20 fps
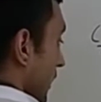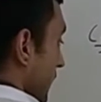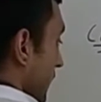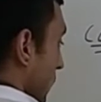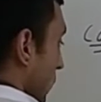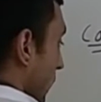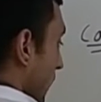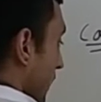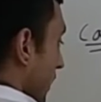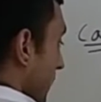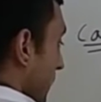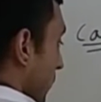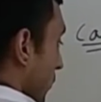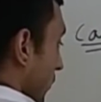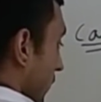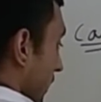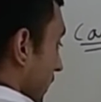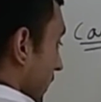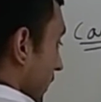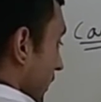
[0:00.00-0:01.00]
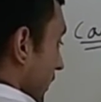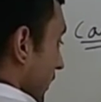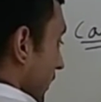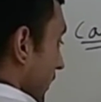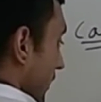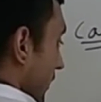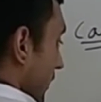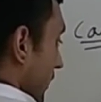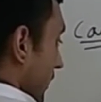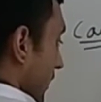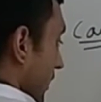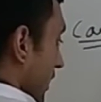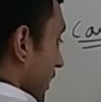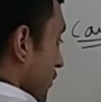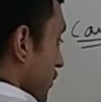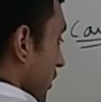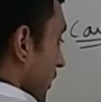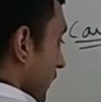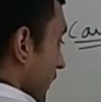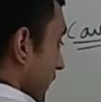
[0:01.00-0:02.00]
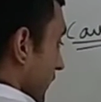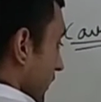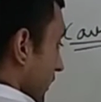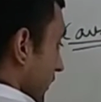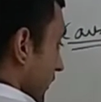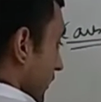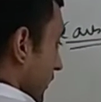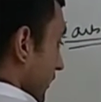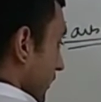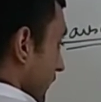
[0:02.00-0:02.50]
the very important Cushing disease.